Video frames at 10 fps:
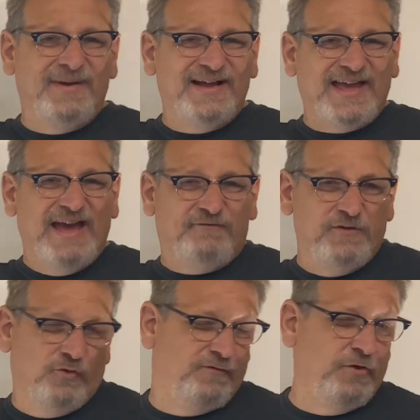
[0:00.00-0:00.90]
back. FE
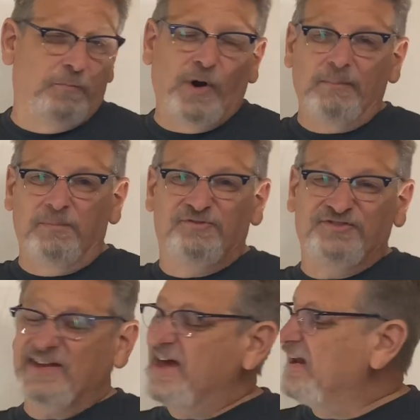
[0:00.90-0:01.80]
Review Problem
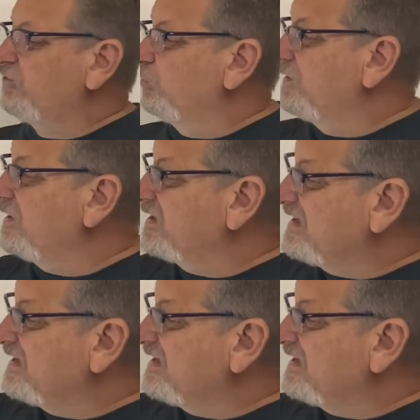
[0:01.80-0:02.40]
Statics. We have got a